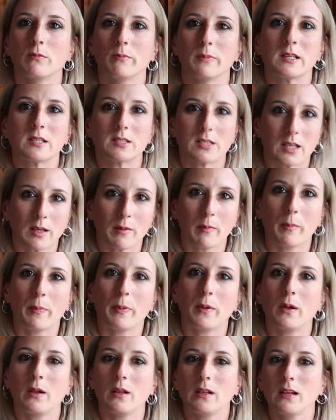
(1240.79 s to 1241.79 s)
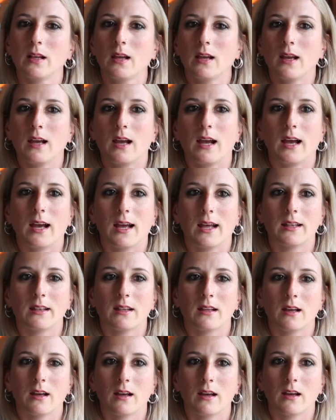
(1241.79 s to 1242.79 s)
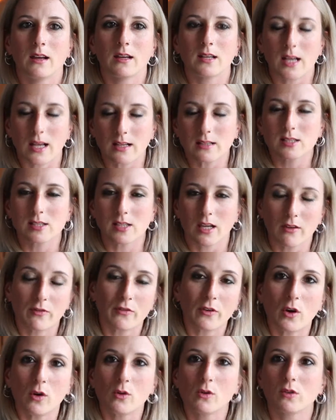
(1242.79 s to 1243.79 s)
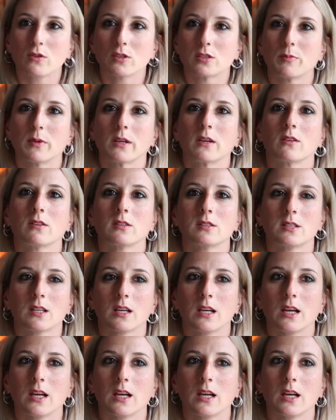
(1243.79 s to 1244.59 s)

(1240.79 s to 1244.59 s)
Be simple and stay focused, because